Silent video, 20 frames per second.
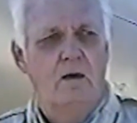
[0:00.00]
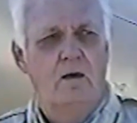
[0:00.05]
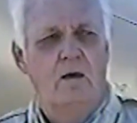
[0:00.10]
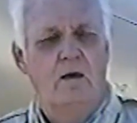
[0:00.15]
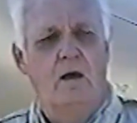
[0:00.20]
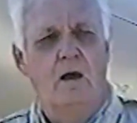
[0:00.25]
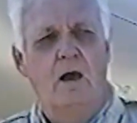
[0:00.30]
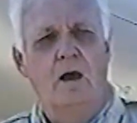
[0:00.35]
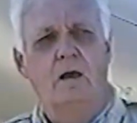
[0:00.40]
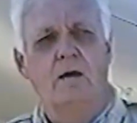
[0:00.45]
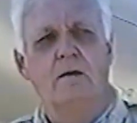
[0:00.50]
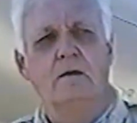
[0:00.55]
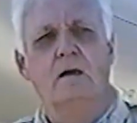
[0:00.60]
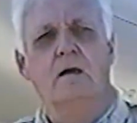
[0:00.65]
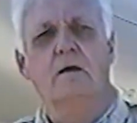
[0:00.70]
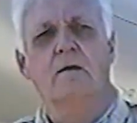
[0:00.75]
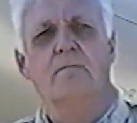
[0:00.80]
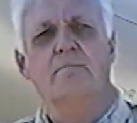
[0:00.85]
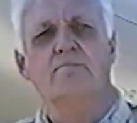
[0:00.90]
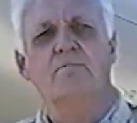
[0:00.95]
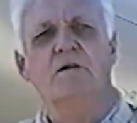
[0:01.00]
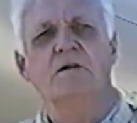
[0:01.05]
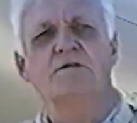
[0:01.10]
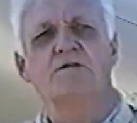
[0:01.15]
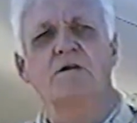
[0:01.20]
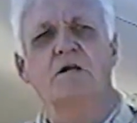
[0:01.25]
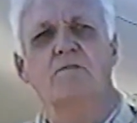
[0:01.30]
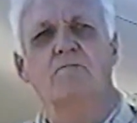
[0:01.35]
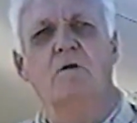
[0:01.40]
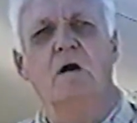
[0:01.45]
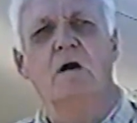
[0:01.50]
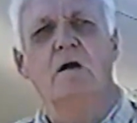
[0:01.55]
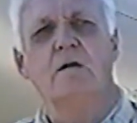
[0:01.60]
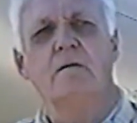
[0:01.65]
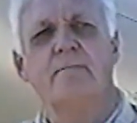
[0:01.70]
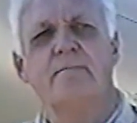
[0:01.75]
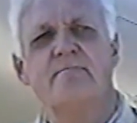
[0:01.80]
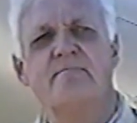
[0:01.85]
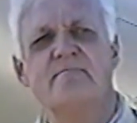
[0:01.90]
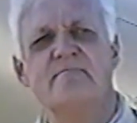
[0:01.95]
And he said, well,
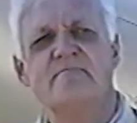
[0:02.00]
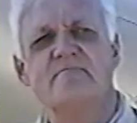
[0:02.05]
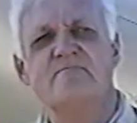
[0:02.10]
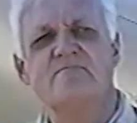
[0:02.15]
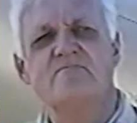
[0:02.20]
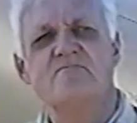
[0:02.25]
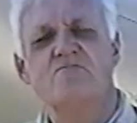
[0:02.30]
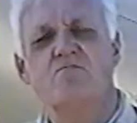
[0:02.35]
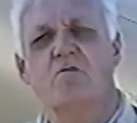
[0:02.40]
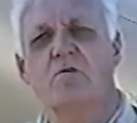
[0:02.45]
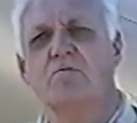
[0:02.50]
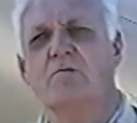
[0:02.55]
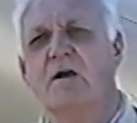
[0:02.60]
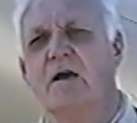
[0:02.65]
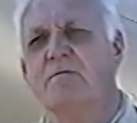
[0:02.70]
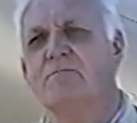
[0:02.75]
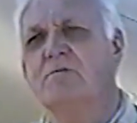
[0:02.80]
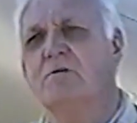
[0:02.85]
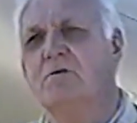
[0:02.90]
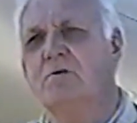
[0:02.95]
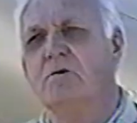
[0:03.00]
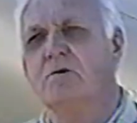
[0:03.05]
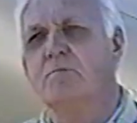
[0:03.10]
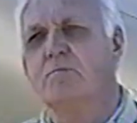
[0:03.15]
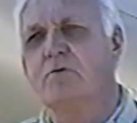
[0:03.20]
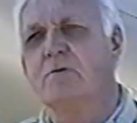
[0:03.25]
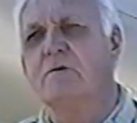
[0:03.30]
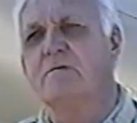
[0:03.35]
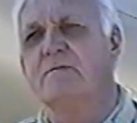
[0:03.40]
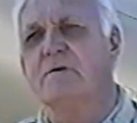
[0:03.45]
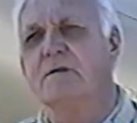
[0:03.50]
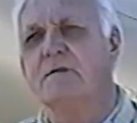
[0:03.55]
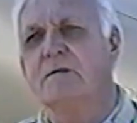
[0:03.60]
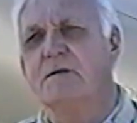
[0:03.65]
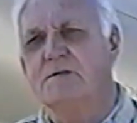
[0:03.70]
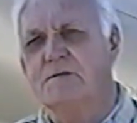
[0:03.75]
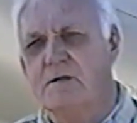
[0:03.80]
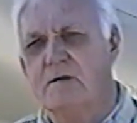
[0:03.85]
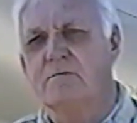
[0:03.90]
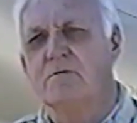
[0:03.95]
what do we have to do to prove it? And
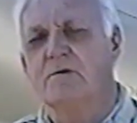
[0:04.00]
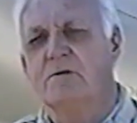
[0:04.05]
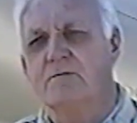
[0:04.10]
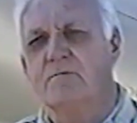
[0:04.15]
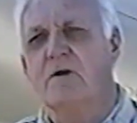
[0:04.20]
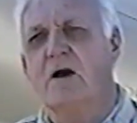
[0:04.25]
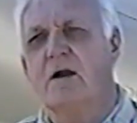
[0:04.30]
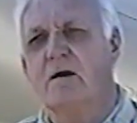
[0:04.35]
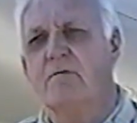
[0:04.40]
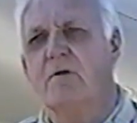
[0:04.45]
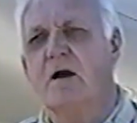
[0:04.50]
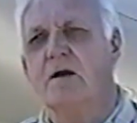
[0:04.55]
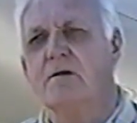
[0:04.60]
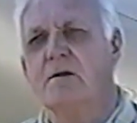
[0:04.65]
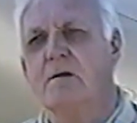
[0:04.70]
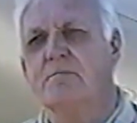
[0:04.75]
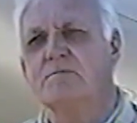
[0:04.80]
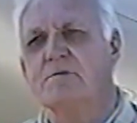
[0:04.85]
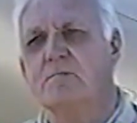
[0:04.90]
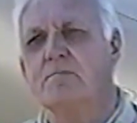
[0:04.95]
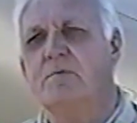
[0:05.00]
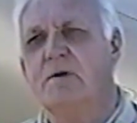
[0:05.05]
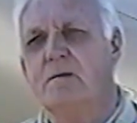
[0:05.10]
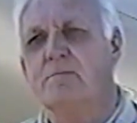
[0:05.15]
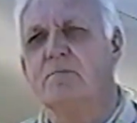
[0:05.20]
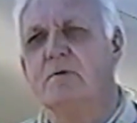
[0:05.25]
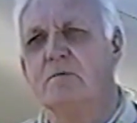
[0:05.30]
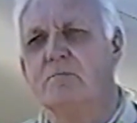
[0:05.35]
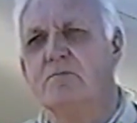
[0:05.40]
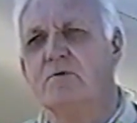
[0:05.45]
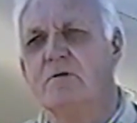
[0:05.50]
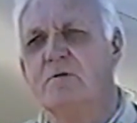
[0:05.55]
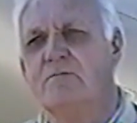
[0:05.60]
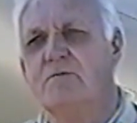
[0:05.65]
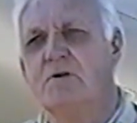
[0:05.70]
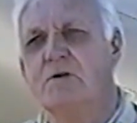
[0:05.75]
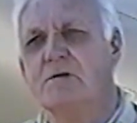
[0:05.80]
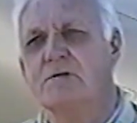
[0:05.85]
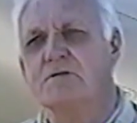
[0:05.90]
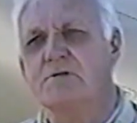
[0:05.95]
they said, well, you've got to round up some people and prove
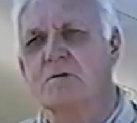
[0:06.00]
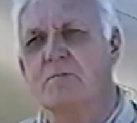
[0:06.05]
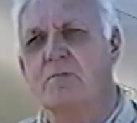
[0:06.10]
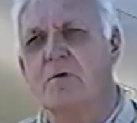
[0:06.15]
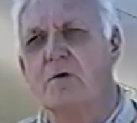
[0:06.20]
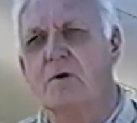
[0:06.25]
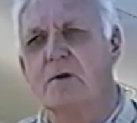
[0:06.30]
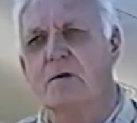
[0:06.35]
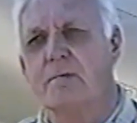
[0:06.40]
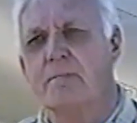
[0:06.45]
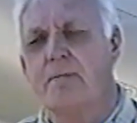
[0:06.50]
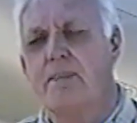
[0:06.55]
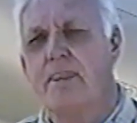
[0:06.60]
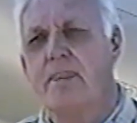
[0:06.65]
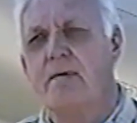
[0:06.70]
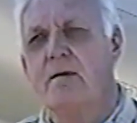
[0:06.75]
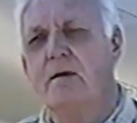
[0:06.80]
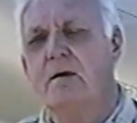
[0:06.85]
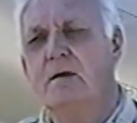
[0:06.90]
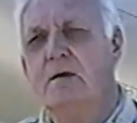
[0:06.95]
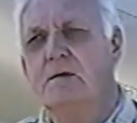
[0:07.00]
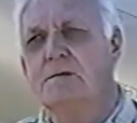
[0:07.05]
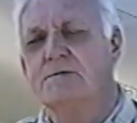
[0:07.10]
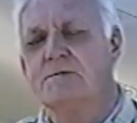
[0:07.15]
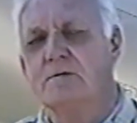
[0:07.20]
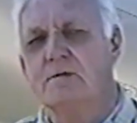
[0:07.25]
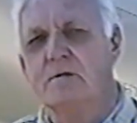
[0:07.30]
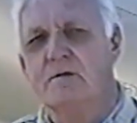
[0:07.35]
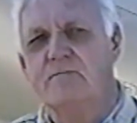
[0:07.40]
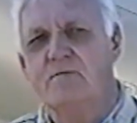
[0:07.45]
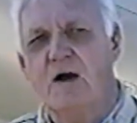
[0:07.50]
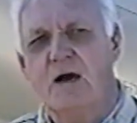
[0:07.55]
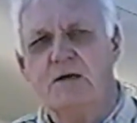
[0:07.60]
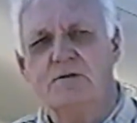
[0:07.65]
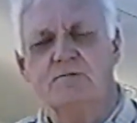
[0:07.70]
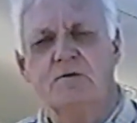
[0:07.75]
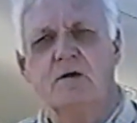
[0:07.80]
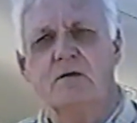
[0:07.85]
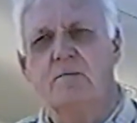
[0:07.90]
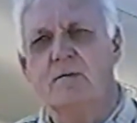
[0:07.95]
you can support it. So the
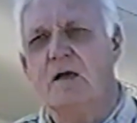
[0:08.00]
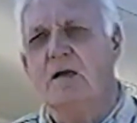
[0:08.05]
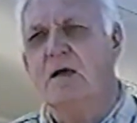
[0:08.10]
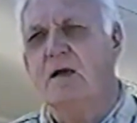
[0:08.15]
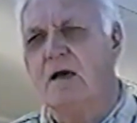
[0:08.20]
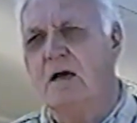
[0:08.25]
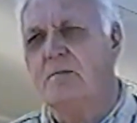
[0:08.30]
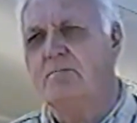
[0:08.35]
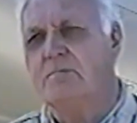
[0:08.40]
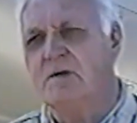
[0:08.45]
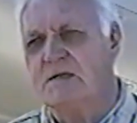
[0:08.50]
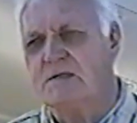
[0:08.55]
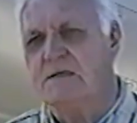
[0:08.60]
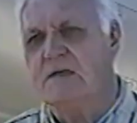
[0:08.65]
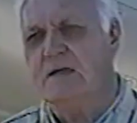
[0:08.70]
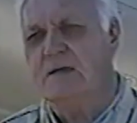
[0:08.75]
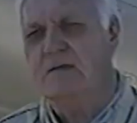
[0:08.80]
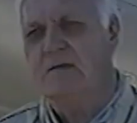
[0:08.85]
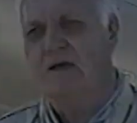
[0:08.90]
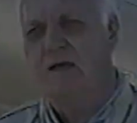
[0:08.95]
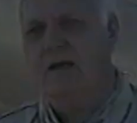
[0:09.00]
advisory committee got busy, and they...